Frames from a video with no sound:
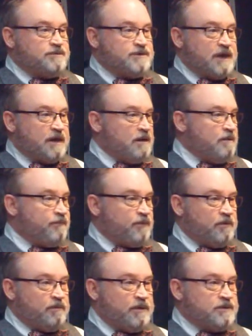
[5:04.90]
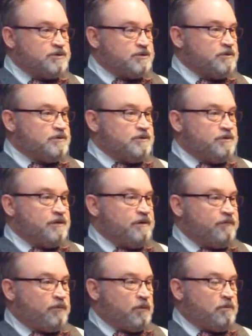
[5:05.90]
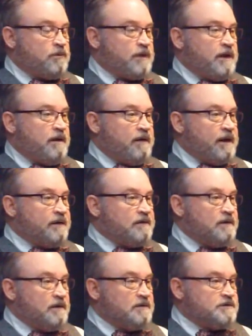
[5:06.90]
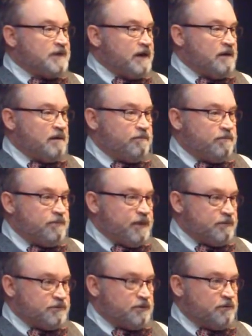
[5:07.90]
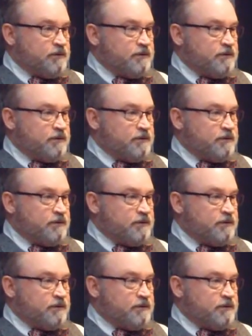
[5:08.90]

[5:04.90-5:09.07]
Sign up for insurance during the Affordable Care Act sign up that was